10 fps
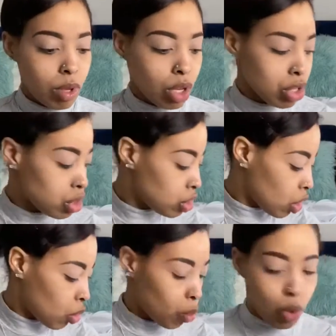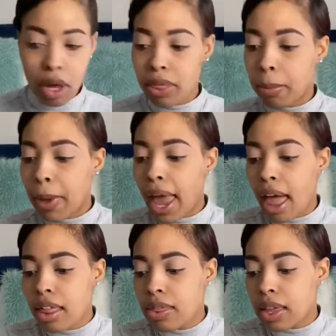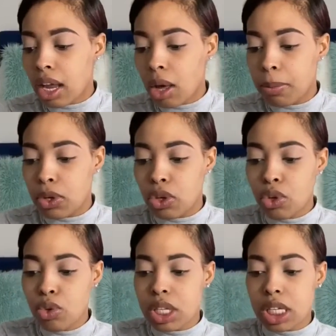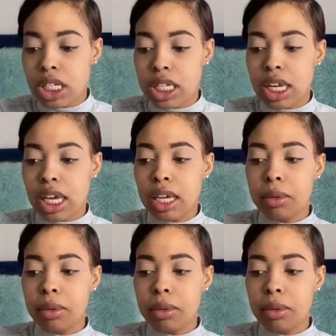So the palette that I'll be using today,